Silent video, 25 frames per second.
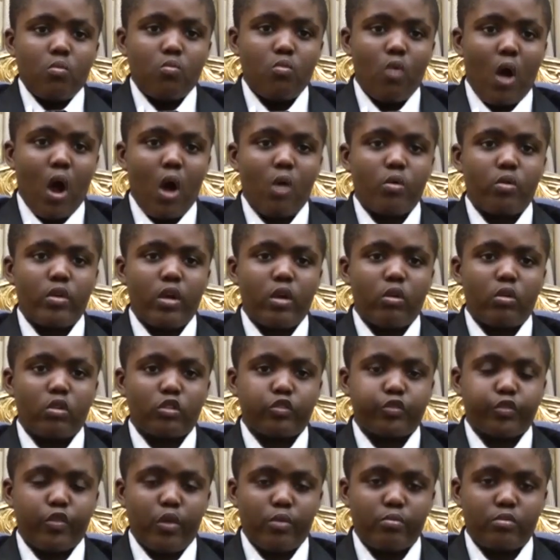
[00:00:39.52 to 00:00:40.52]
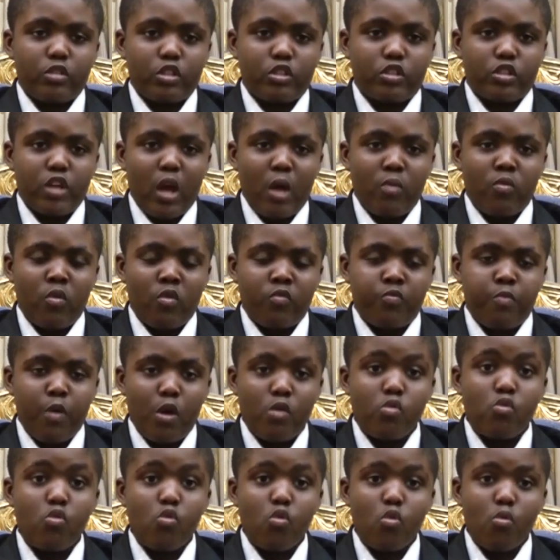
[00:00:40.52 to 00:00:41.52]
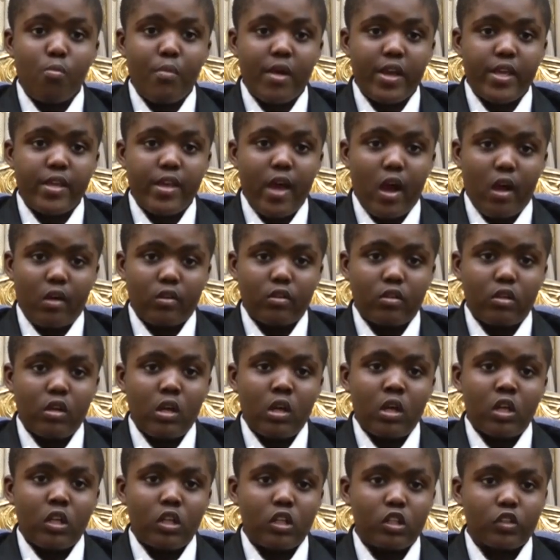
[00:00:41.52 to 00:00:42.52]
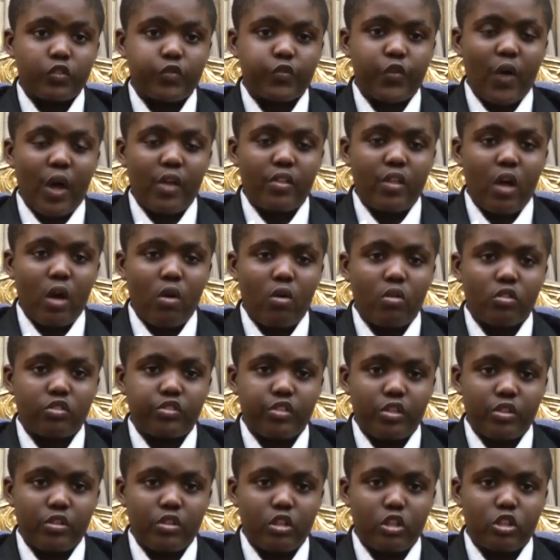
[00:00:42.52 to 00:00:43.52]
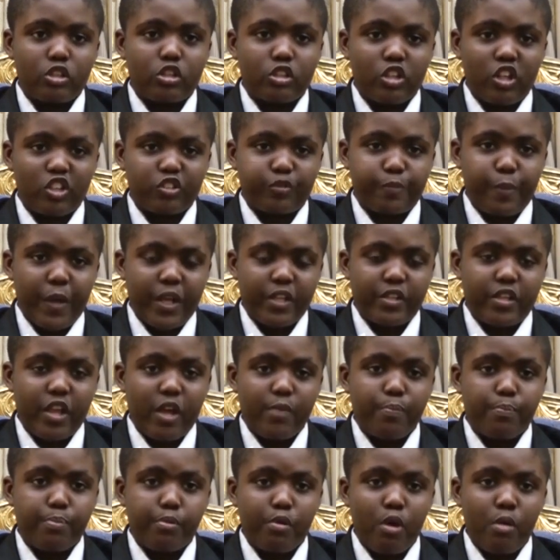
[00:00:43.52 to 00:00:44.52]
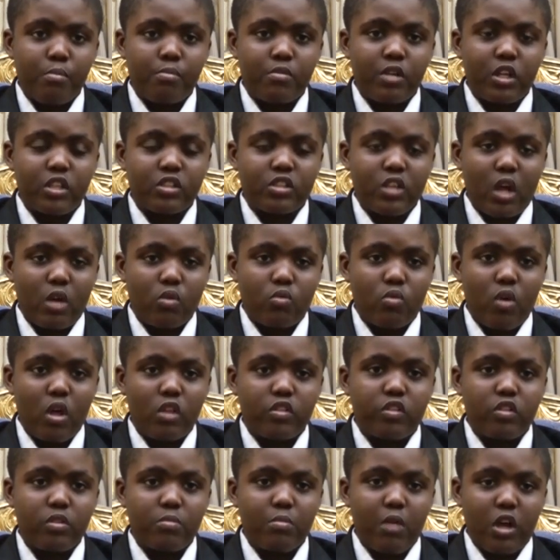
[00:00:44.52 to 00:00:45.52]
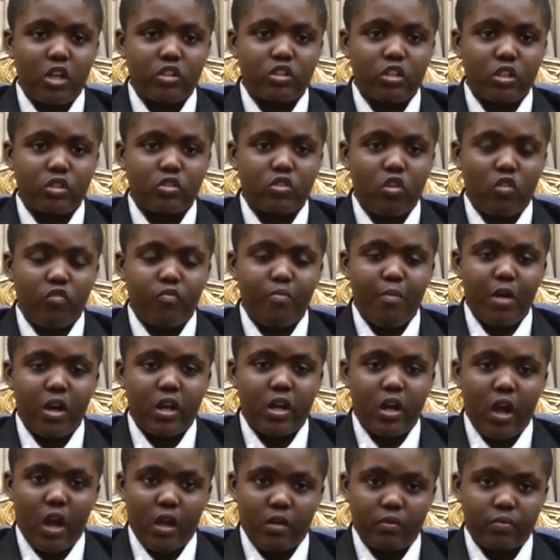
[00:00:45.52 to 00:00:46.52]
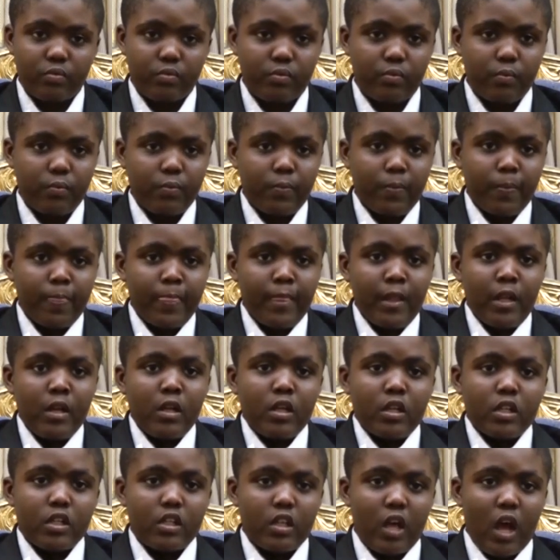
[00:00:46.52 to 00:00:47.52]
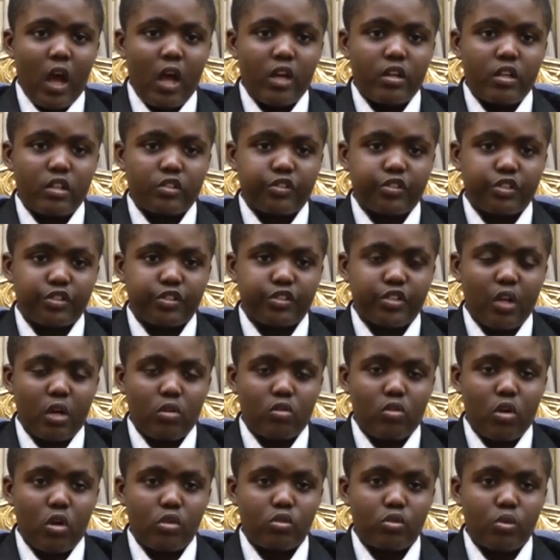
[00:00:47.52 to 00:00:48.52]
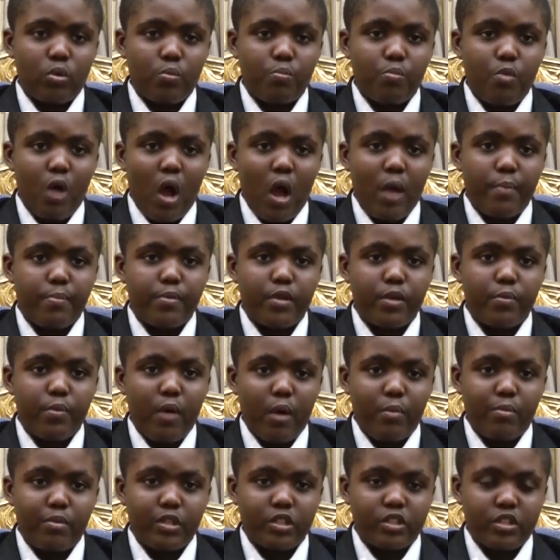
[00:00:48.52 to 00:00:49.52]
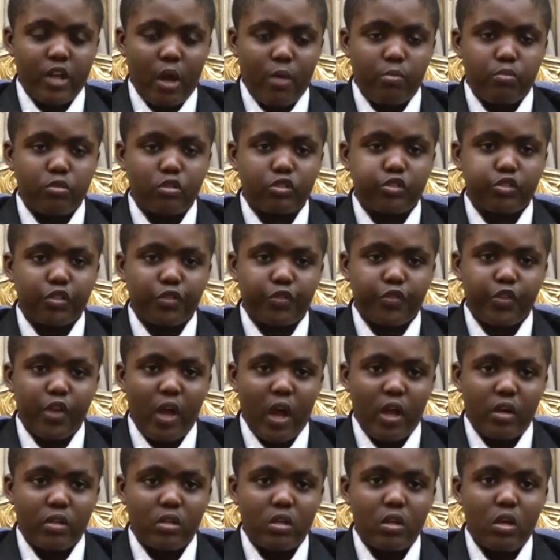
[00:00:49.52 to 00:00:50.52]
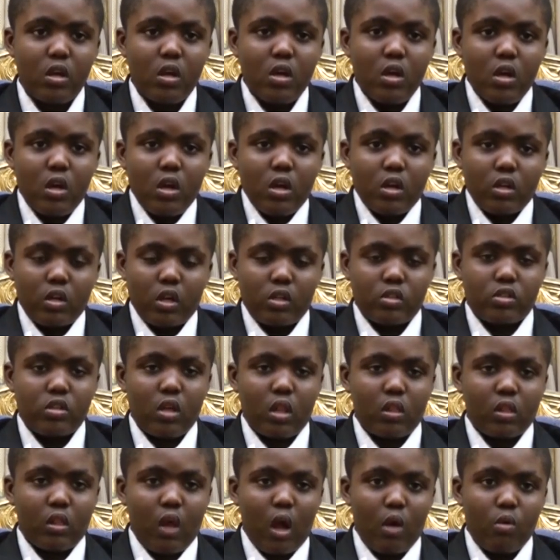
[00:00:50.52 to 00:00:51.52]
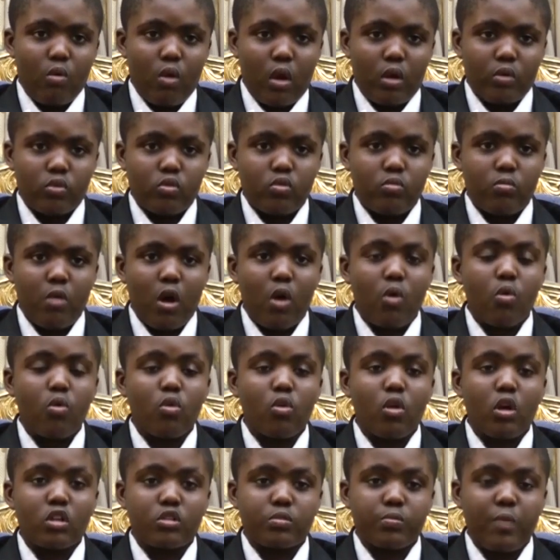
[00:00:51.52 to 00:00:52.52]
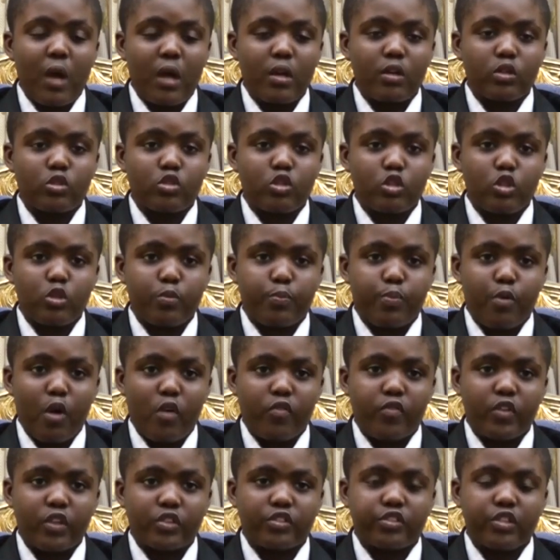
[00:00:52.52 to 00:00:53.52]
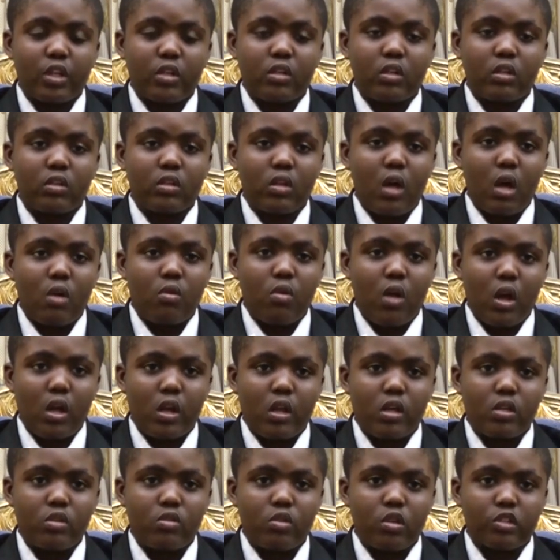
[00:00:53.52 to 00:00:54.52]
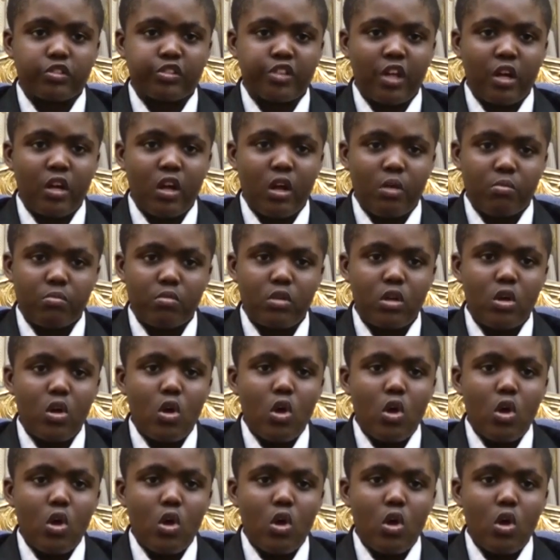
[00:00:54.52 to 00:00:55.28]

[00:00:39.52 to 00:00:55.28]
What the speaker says: Muawiyah was from the tribe of Banu Umayyah. His father was a rich, respected, prominent, and wealthy merchant of Mecca. He had a sister called Habiba bint Abu Sufyan radiallahu anhuma, who got married to the Prophet sallallahu alayhi wa sallam,